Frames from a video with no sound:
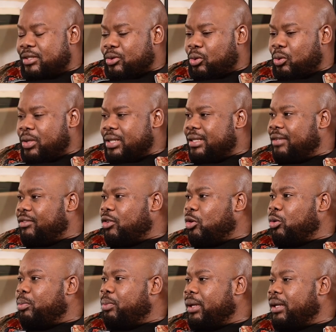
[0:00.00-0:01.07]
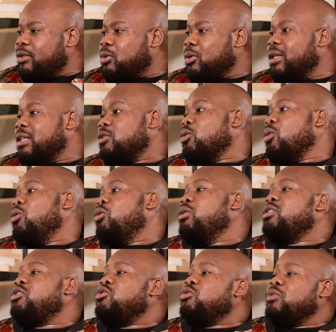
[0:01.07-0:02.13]
is always developing so there's mm -hmm.
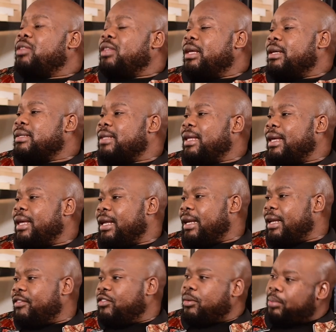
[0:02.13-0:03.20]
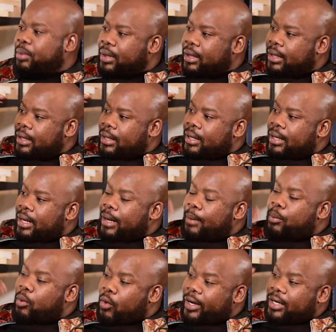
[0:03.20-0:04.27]
always new things there can never be a
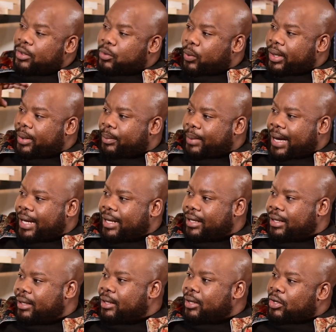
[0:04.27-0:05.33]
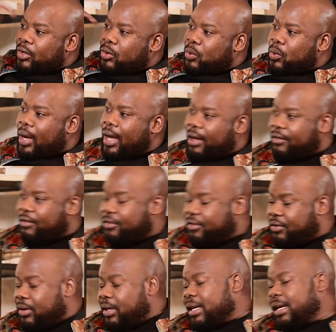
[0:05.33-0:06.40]
point whereby you have
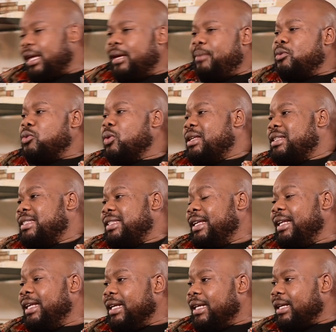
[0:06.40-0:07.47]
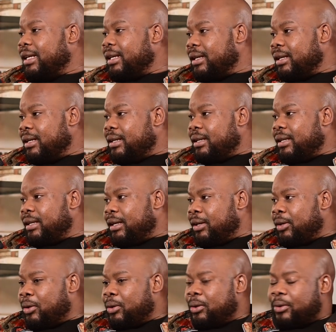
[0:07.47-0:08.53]
came to a ceiling mm
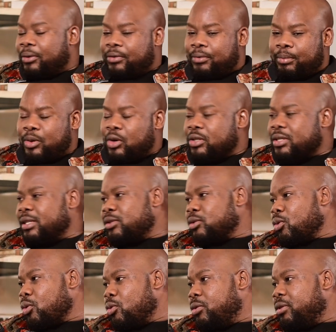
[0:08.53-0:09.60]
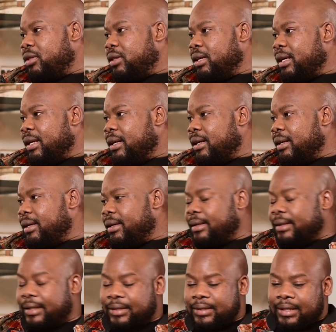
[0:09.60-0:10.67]
-hmm. of because there's growth uh, yes,
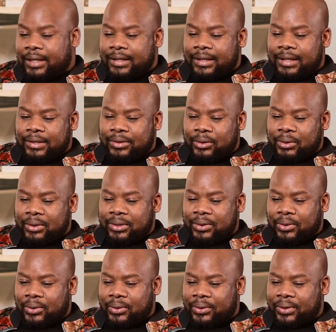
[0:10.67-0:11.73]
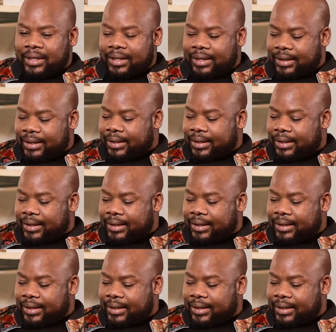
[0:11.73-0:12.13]
uh, there's, yes. there's, always growth there